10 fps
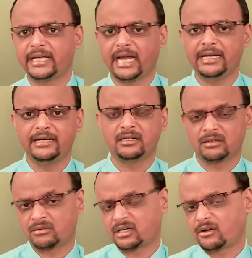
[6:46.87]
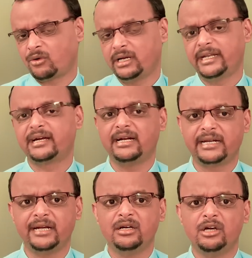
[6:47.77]

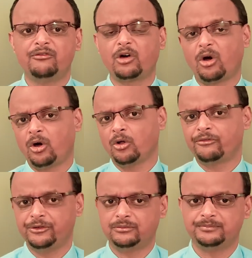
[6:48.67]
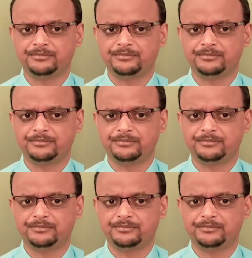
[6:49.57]
content for all of you.